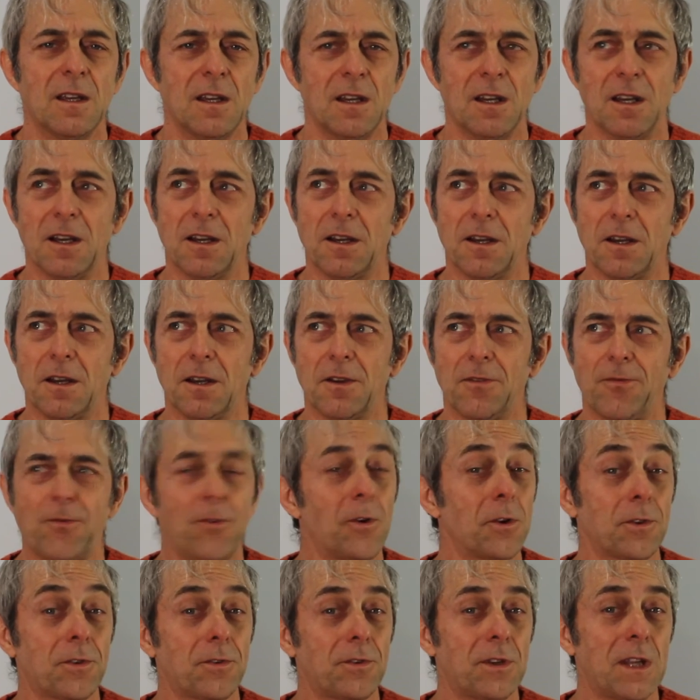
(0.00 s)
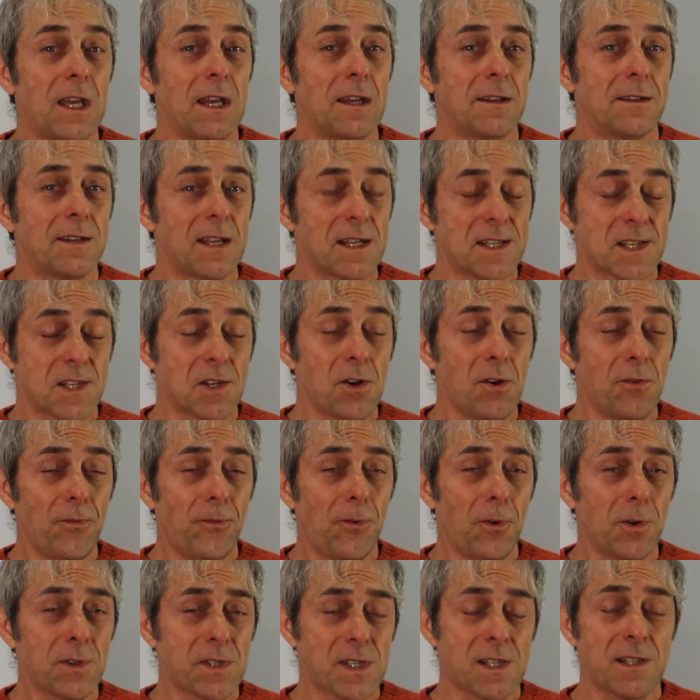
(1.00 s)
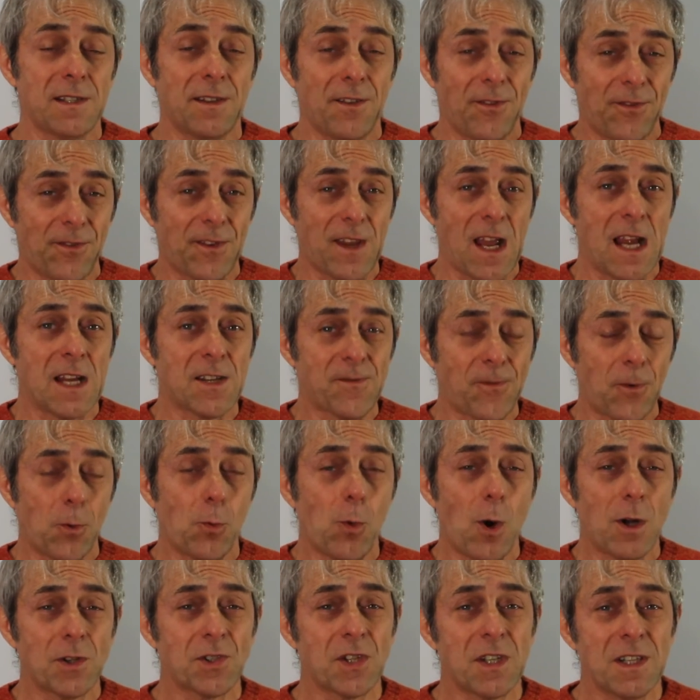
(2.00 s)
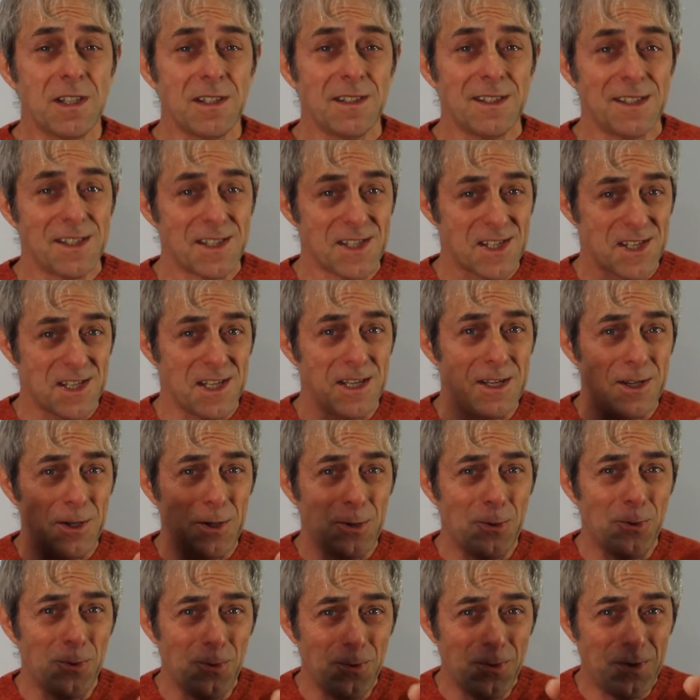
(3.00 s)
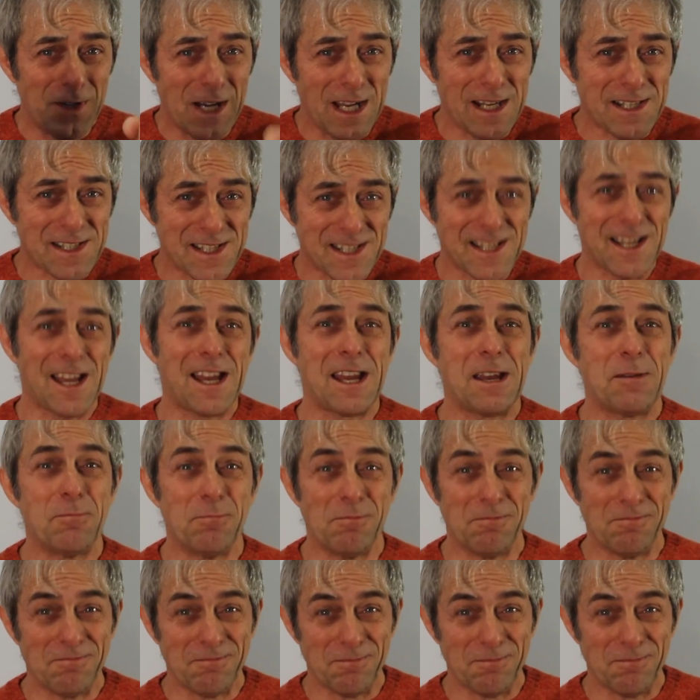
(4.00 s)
For today, that's all, folks. Thanks for watching. See you next time.